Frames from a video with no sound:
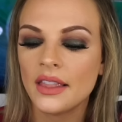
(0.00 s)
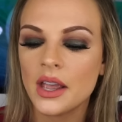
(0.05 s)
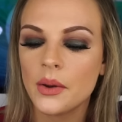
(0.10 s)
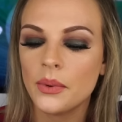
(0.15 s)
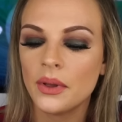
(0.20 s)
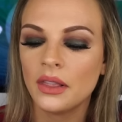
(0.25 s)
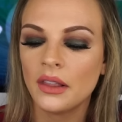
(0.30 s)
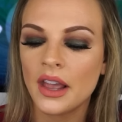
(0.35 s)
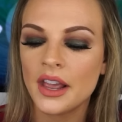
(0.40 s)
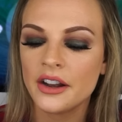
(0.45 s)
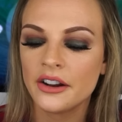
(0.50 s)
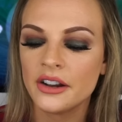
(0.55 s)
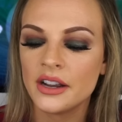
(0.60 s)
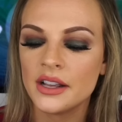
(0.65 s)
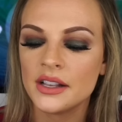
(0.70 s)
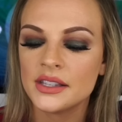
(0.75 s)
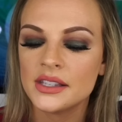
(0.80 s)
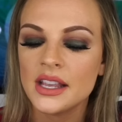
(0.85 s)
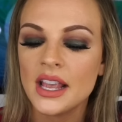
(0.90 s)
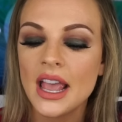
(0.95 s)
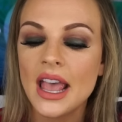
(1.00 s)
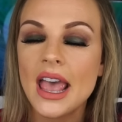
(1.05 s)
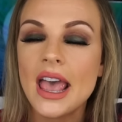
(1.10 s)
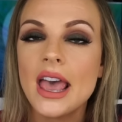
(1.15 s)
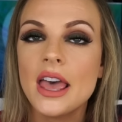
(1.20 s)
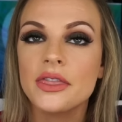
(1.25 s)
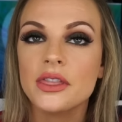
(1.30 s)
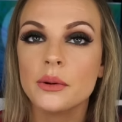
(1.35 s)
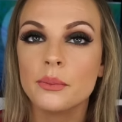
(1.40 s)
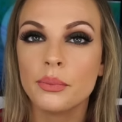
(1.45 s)
liquid liner is.
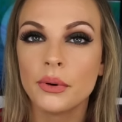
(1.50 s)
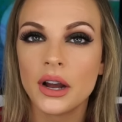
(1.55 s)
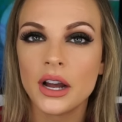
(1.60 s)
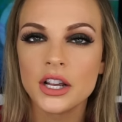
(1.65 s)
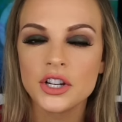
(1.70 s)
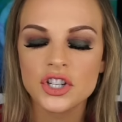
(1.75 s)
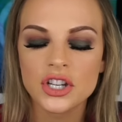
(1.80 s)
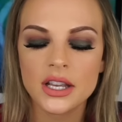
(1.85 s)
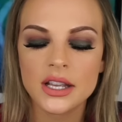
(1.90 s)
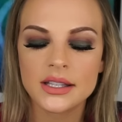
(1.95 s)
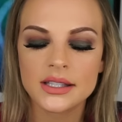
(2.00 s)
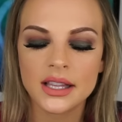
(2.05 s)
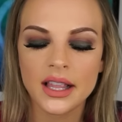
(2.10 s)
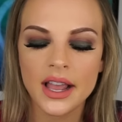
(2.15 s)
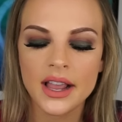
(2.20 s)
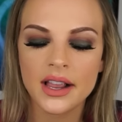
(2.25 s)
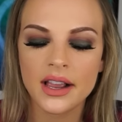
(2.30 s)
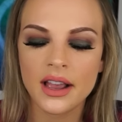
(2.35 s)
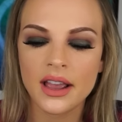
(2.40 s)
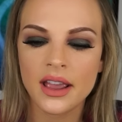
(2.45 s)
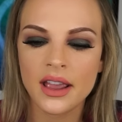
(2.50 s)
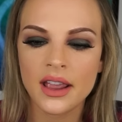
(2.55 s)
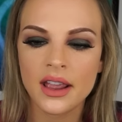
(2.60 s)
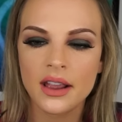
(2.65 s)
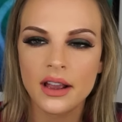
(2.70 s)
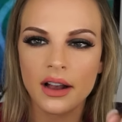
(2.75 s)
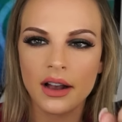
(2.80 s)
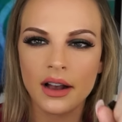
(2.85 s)
And the brush is like a